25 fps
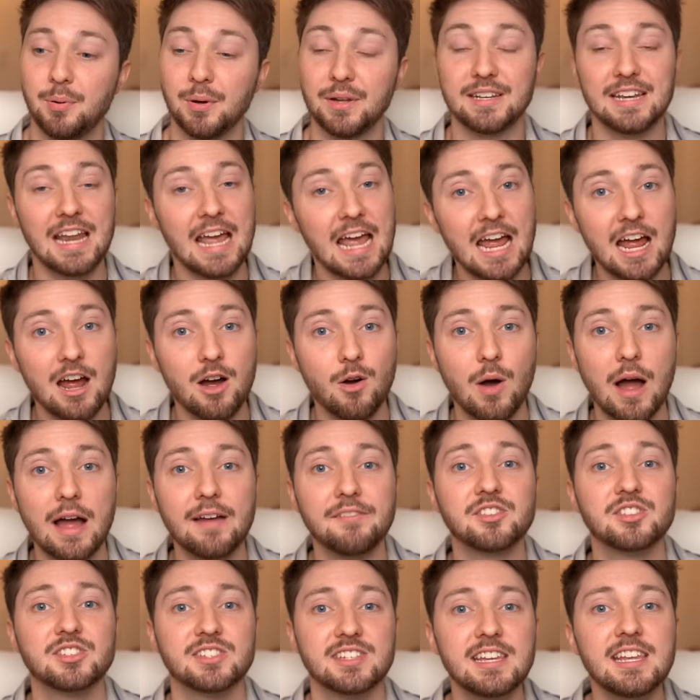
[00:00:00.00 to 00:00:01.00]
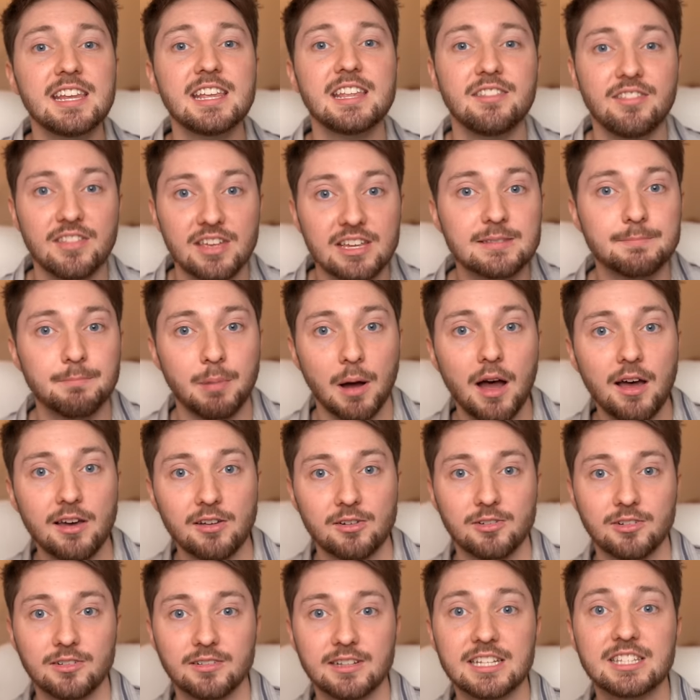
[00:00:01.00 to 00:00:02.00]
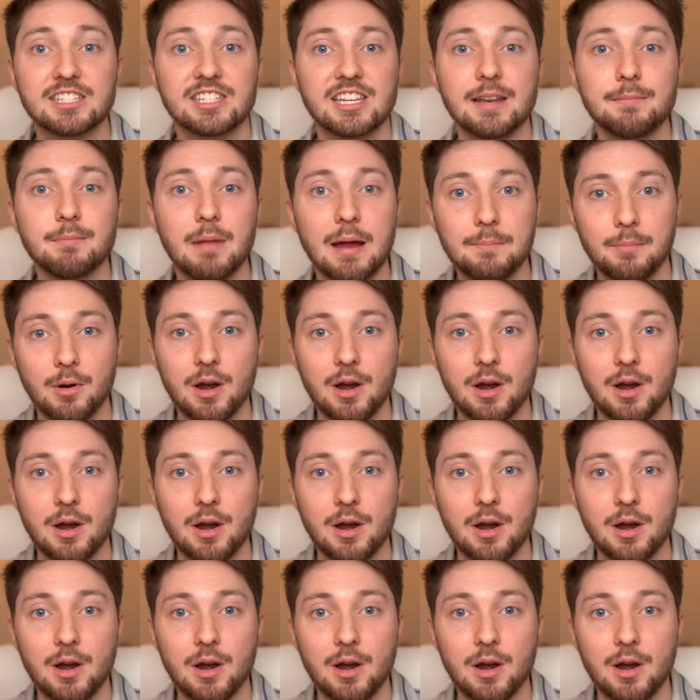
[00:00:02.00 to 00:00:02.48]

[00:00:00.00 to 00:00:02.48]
But now I've seen this bottle. It's in my